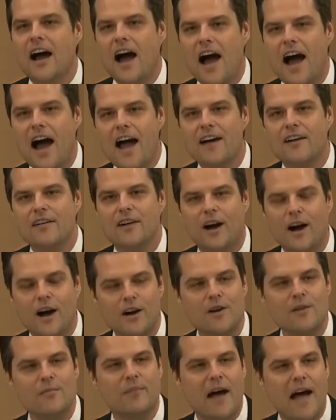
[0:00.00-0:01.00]
hired
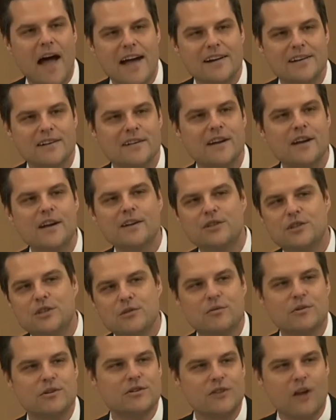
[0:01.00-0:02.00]
Hunter Biden
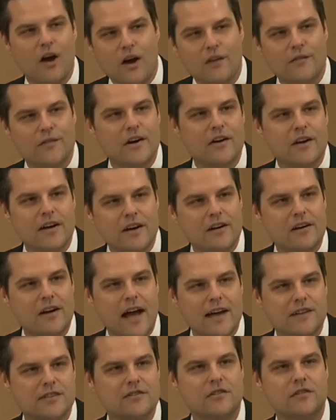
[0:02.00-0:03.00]
to resolve their
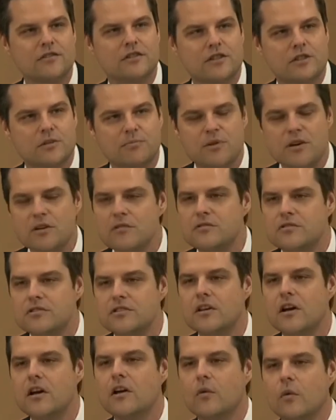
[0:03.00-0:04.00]
international
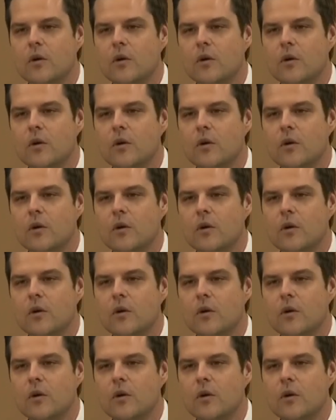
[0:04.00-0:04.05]
disputes